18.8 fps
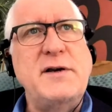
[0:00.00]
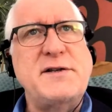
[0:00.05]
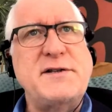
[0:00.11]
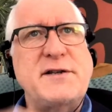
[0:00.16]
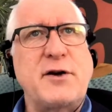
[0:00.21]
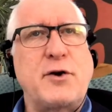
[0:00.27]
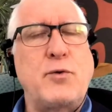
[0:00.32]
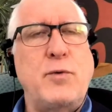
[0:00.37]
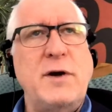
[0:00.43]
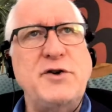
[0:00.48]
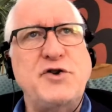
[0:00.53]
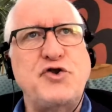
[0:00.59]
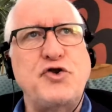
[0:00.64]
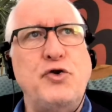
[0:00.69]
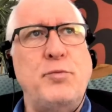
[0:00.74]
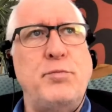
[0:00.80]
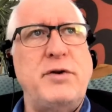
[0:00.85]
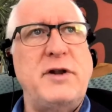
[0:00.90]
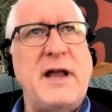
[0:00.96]

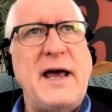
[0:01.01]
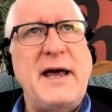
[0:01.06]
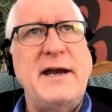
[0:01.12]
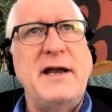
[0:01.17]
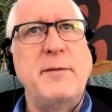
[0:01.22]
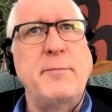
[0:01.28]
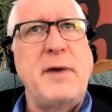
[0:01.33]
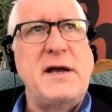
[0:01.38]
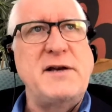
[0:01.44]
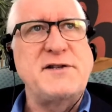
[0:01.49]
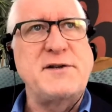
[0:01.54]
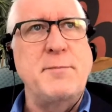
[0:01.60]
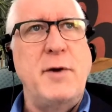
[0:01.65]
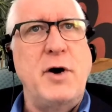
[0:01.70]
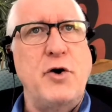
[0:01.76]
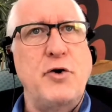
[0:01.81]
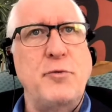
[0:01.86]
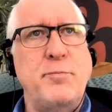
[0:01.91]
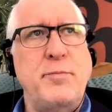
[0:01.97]
sequential planning based
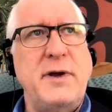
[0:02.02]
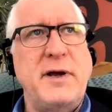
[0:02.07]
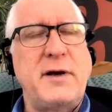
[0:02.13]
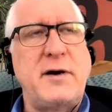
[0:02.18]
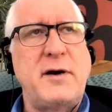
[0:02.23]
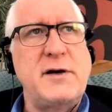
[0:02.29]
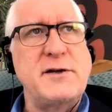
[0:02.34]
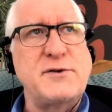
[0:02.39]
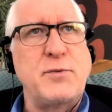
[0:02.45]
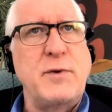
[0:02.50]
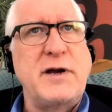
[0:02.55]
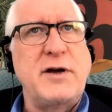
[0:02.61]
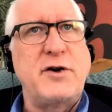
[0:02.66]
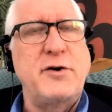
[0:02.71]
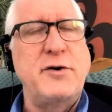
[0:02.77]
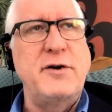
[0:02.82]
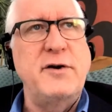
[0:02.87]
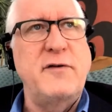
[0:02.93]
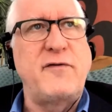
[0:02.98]
mode because we
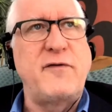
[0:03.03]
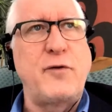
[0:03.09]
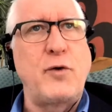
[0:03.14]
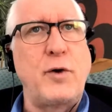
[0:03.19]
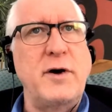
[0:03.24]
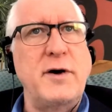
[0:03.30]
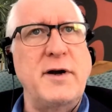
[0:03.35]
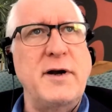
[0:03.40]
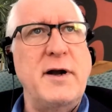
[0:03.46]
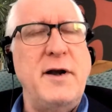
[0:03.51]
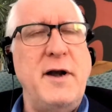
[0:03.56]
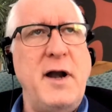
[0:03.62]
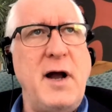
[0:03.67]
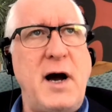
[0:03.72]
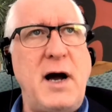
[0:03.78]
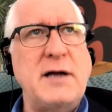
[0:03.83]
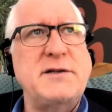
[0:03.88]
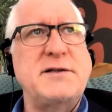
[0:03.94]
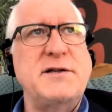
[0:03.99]
couldn't afford
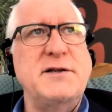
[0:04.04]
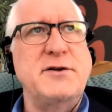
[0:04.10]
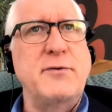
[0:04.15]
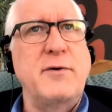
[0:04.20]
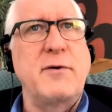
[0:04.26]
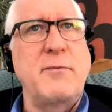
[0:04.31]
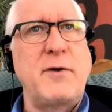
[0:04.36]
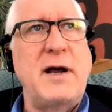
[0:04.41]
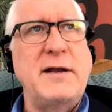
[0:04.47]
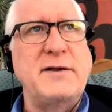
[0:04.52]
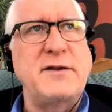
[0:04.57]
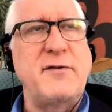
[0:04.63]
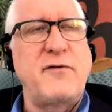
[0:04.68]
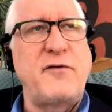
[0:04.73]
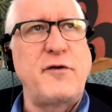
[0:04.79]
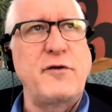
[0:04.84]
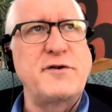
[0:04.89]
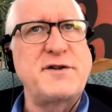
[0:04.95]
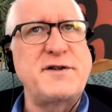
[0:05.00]
not to do it right the
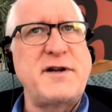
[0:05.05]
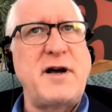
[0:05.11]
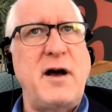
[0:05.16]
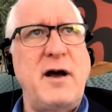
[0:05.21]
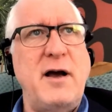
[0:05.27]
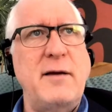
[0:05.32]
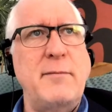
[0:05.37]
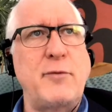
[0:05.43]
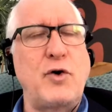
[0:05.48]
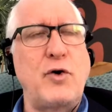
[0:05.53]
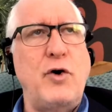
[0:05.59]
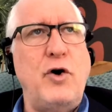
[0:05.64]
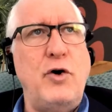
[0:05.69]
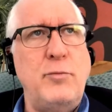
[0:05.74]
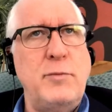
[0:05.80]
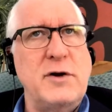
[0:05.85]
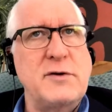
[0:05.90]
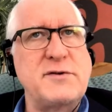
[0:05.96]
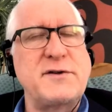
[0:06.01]
first time or
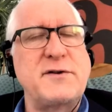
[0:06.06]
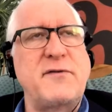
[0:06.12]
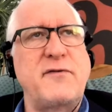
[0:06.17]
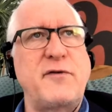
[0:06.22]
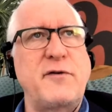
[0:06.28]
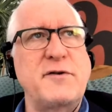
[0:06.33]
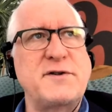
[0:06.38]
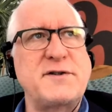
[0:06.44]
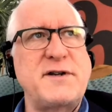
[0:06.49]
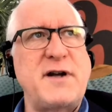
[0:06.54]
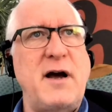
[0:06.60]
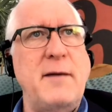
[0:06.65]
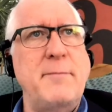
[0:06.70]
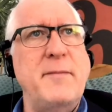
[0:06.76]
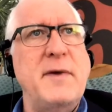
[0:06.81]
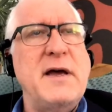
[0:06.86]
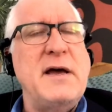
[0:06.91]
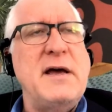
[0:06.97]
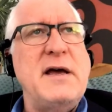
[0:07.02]
almost the first
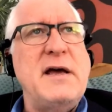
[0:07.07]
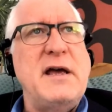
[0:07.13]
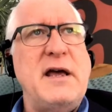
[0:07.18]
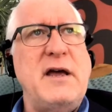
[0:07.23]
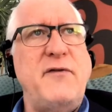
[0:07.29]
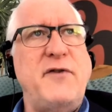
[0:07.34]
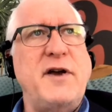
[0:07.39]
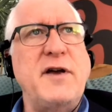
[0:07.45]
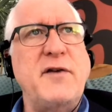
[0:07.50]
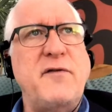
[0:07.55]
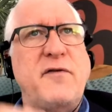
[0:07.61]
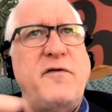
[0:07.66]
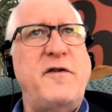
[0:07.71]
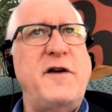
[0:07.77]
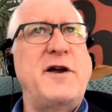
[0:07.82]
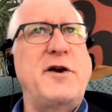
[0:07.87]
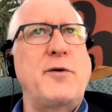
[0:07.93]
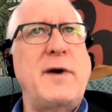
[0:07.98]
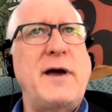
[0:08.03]
time. If you can
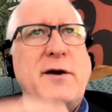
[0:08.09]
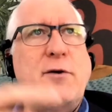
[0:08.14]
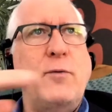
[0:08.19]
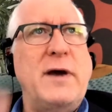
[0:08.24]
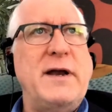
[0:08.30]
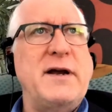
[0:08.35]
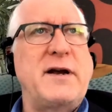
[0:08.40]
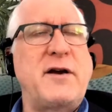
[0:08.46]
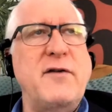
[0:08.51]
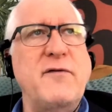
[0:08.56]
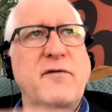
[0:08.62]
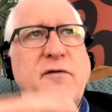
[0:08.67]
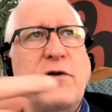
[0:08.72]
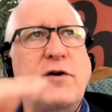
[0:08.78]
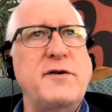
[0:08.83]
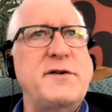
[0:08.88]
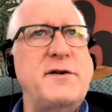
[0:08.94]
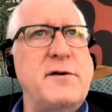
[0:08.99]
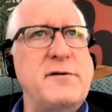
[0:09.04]
figure out a way to
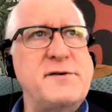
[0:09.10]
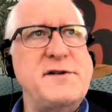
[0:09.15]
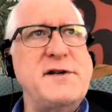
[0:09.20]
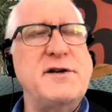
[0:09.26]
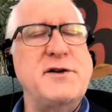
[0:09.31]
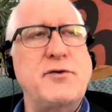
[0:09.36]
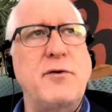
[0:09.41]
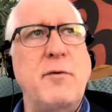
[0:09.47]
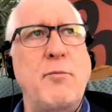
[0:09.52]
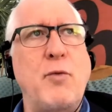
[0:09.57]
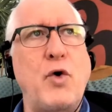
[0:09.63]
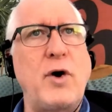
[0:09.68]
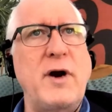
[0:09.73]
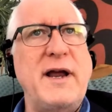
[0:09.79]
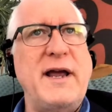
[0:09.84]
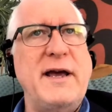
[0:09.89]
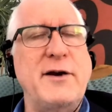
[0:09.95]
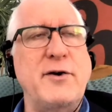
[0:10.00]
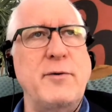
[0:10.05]
convert those into a more
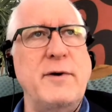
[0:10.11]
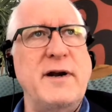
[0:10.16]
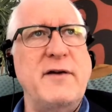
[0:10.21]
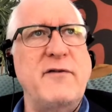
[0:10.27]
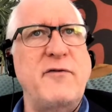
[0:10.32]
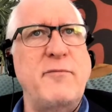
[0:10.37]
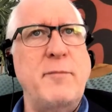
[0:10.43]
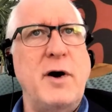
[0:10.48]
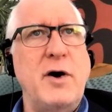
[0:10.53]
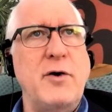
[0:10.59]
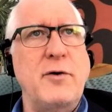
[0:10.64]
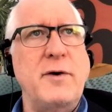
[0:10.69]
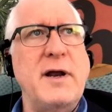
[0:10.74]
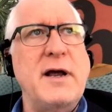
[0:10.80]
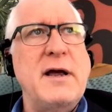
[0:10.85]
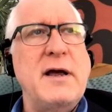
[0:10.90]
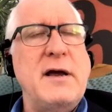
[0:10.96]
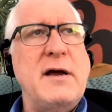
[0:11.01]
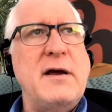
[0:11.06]
iterative
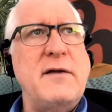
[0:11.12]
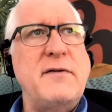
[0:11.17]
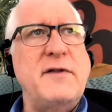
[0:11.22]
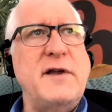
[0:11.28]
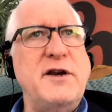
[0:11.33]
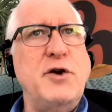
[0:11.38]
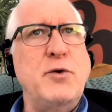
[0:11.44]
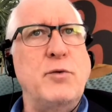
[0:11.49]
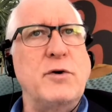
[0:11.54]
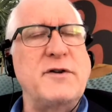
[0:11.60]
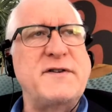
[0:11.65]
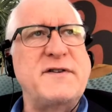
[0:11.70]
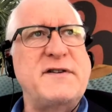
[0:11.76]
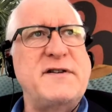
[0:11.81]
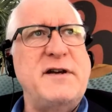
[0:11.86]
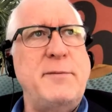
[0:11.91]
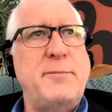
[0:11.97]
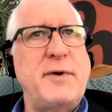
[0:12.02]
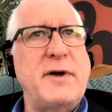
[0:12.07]
mode, then you will
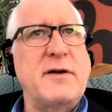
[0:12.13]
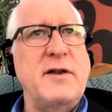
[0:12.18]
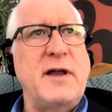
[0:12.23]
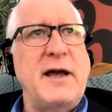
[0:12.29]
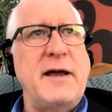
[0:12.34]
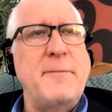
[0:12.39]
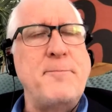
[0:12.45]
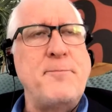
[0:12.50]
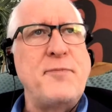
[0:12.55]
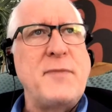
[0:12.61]
typically